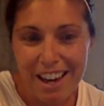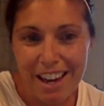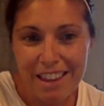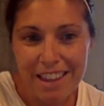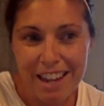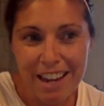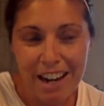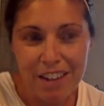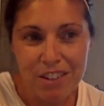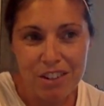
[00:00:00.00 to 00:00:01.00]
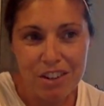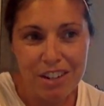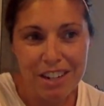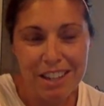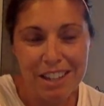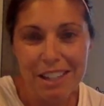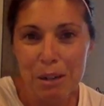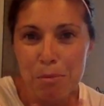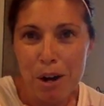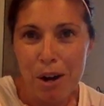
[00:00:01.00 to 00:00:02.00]
And then I started
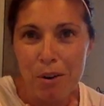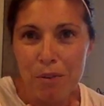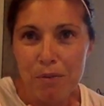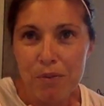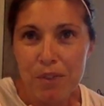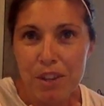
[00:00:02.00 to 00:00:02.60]
thinking about